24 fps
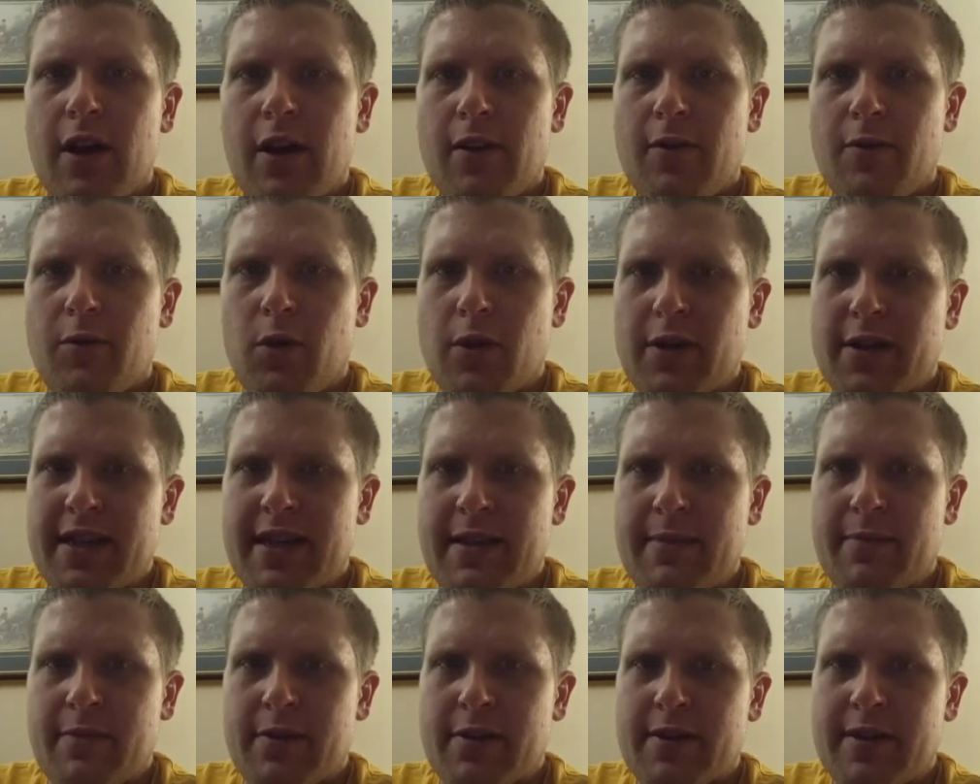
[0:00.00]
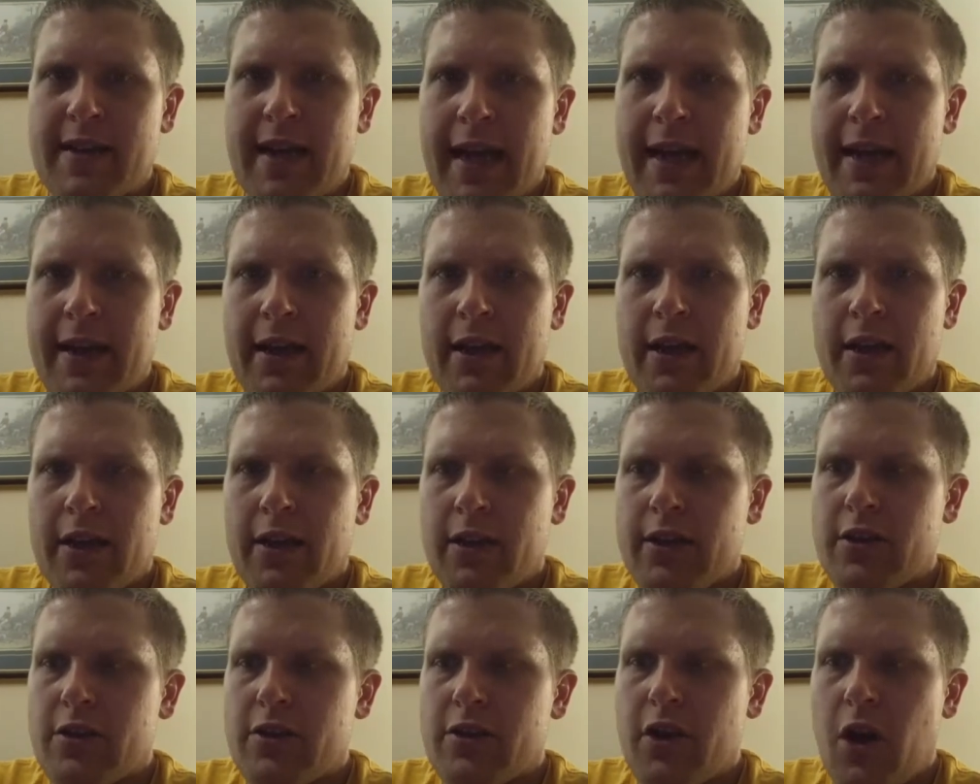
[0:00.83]
14%.
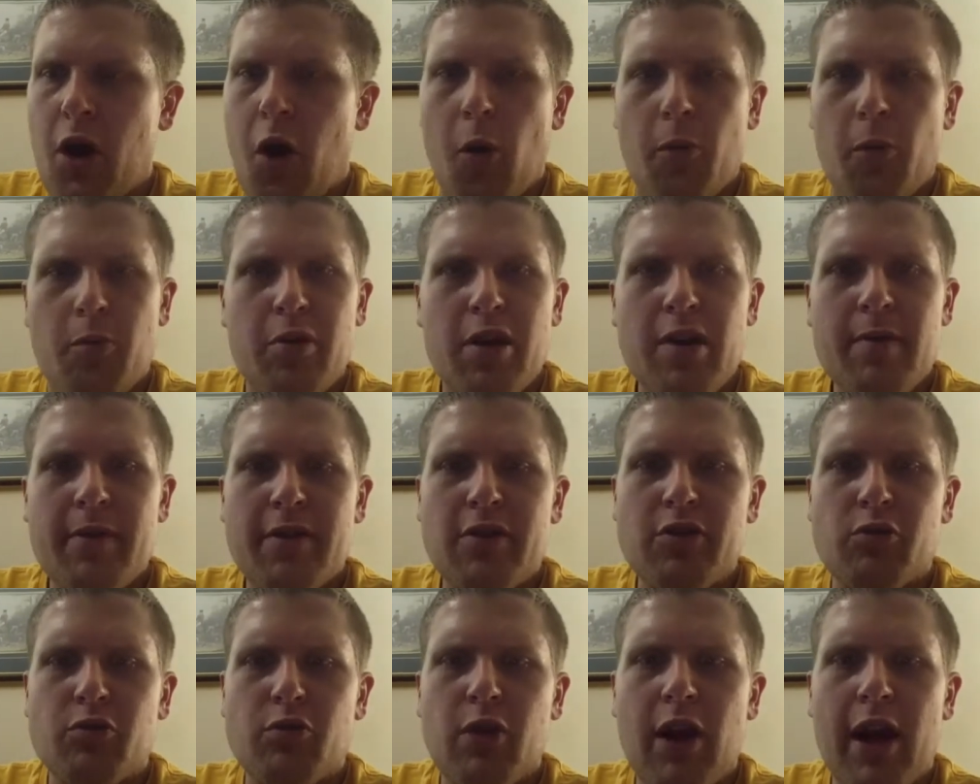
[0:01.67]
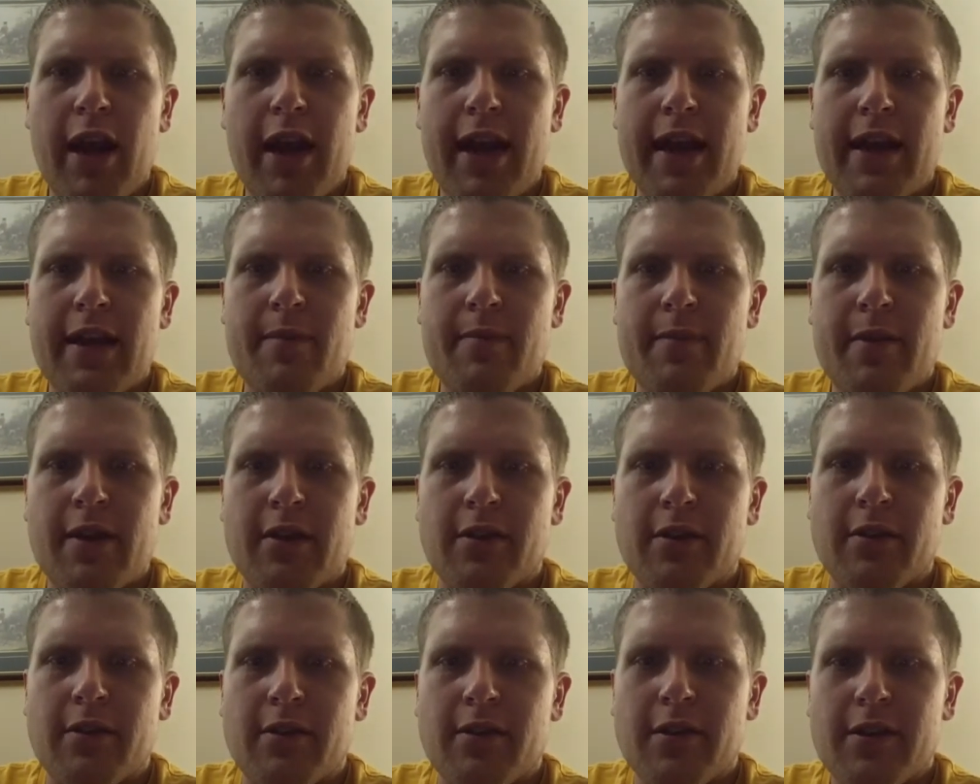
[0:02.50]
So pretty much right in the
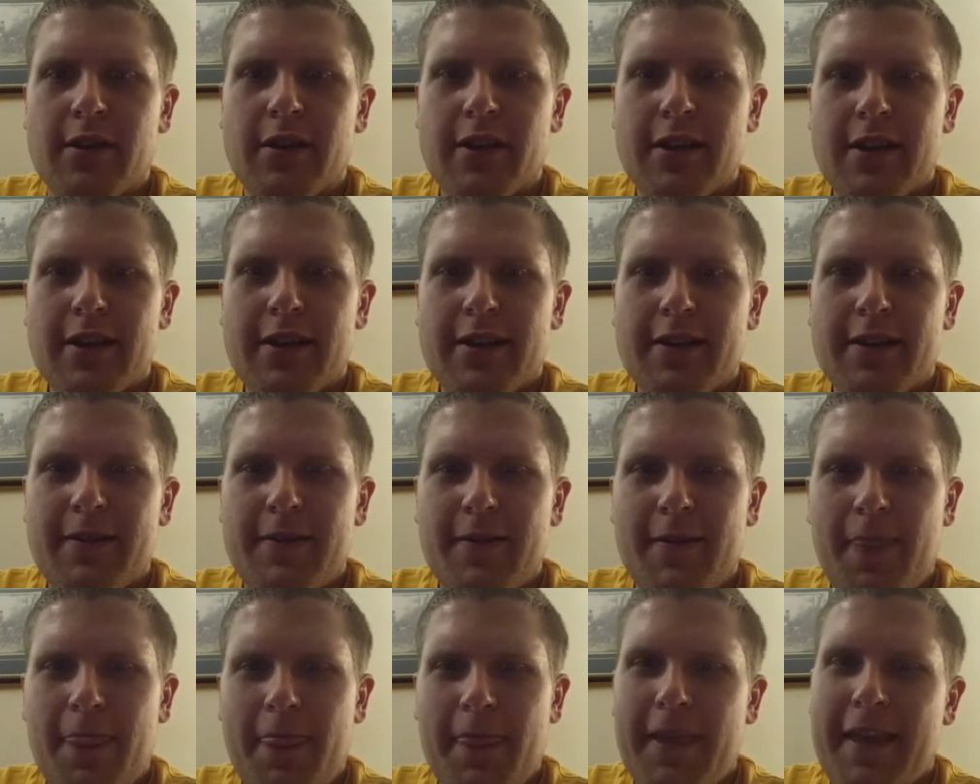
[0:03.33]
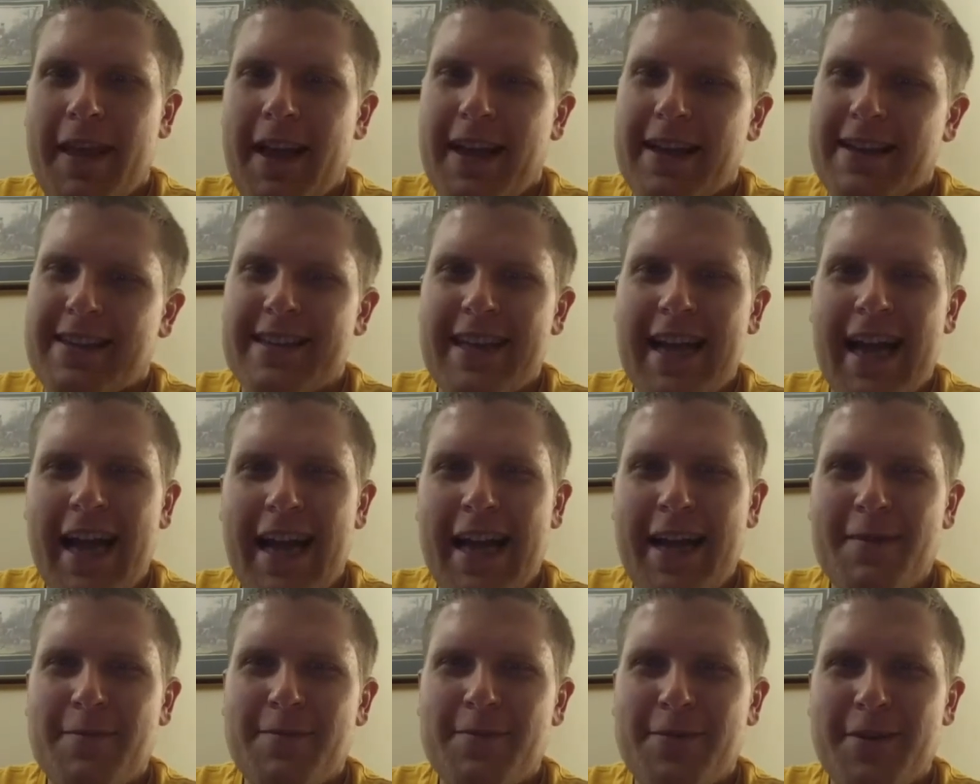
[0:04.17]
middle. Yes, I
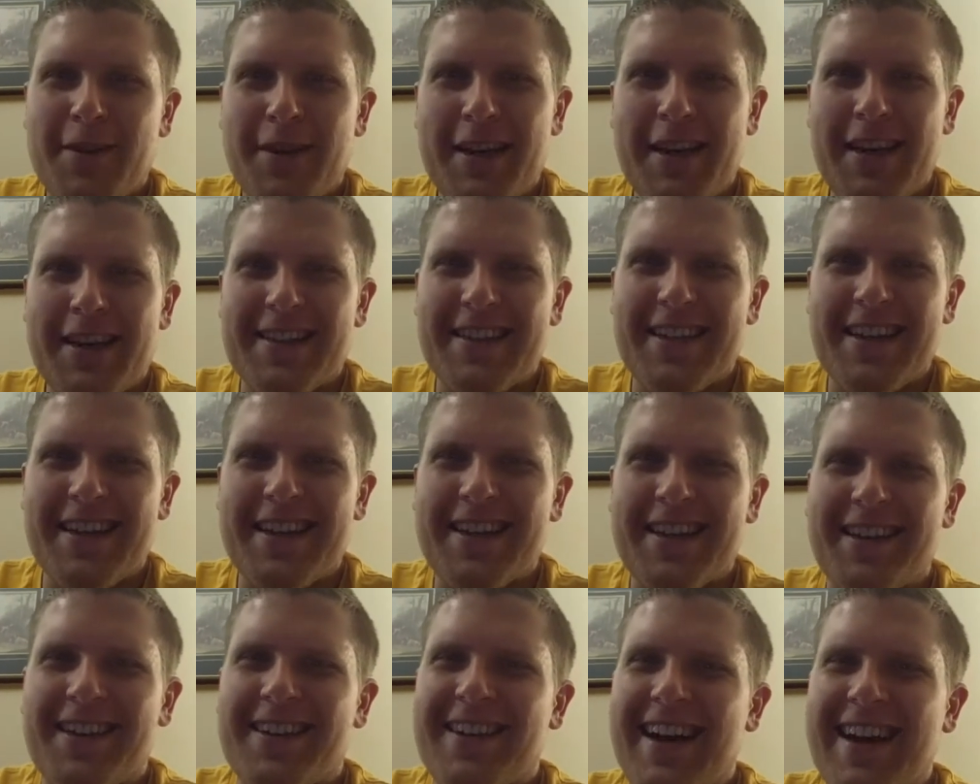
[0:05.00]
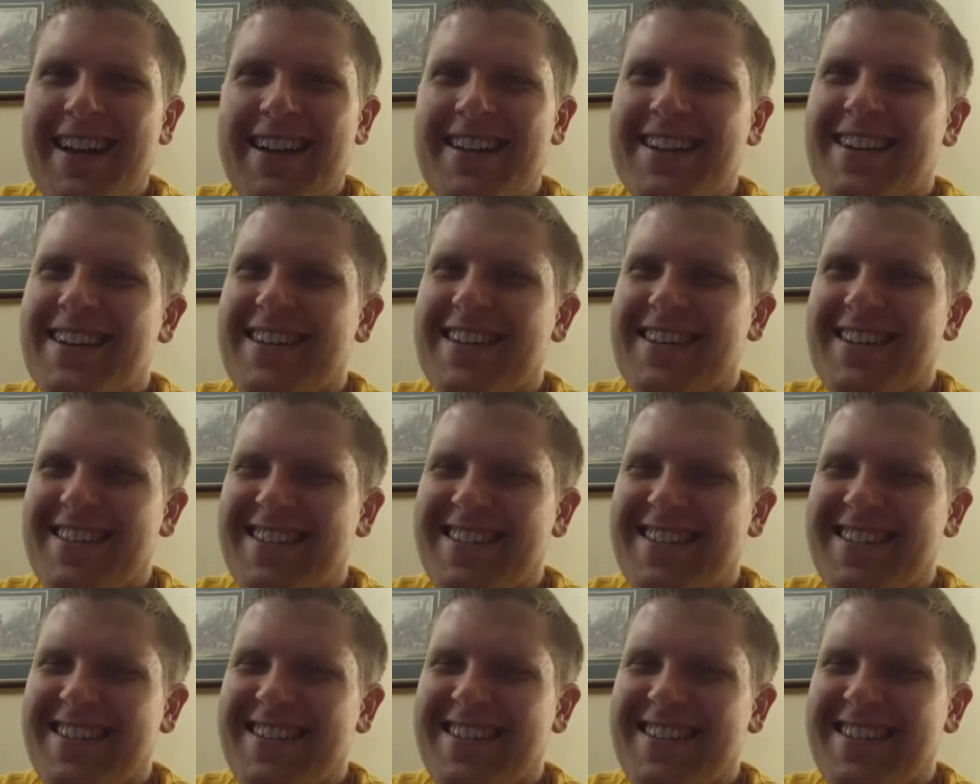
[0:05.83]
am funny as hell, I know.